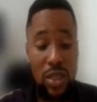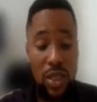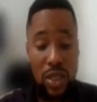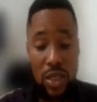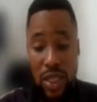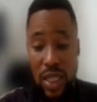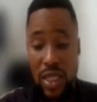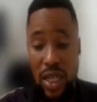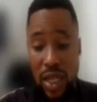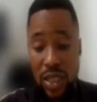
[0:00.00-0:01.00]
In the next
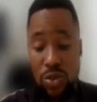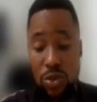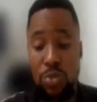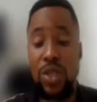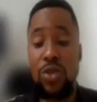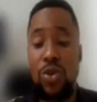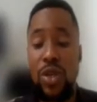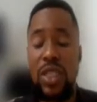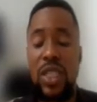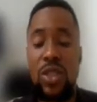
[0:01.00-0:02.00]
class, we will be
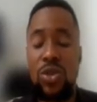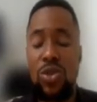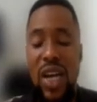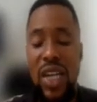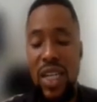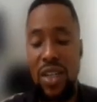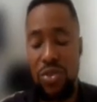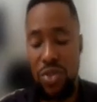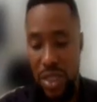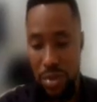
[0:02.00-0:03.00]
going into cardiac
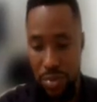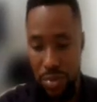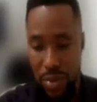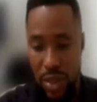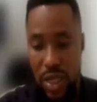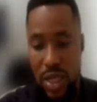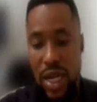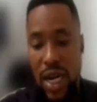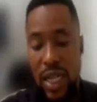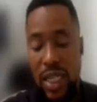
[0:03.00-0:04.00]
rhythm,
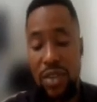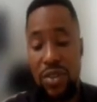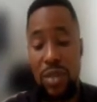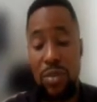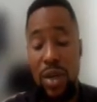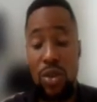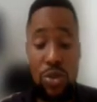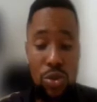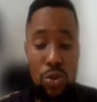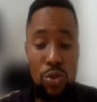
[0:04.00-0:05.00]
and
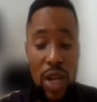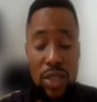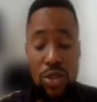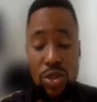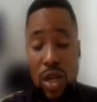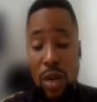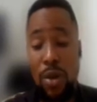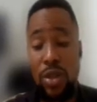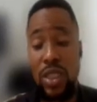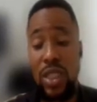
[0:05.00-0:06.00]
also we would like to talk
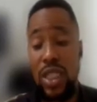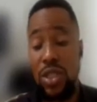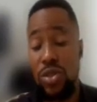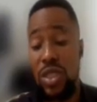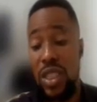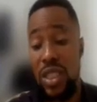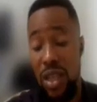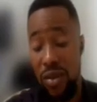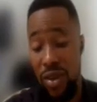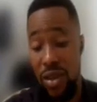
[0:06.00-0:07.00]
about the QT
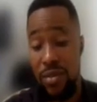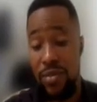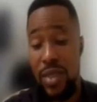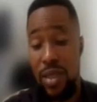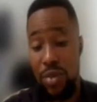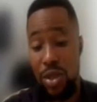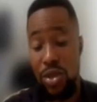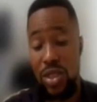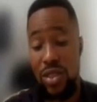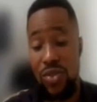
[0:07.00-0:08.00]
interval
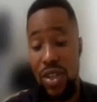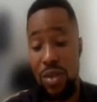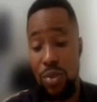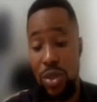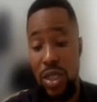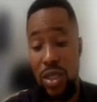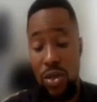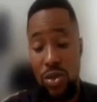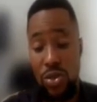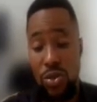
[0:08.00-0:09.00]
because it's very important
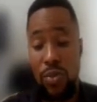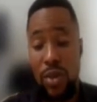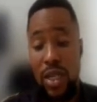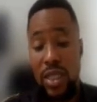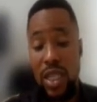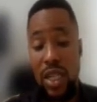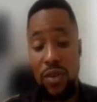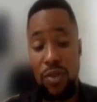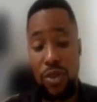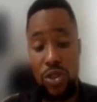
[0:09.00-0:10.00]
also. Thank you
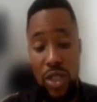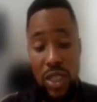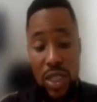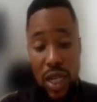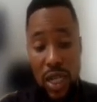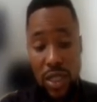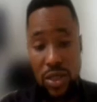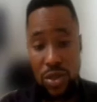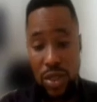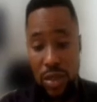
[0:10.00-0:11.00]
for joining the class
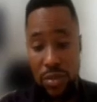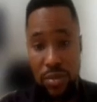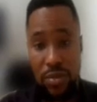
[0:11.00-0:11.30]
today.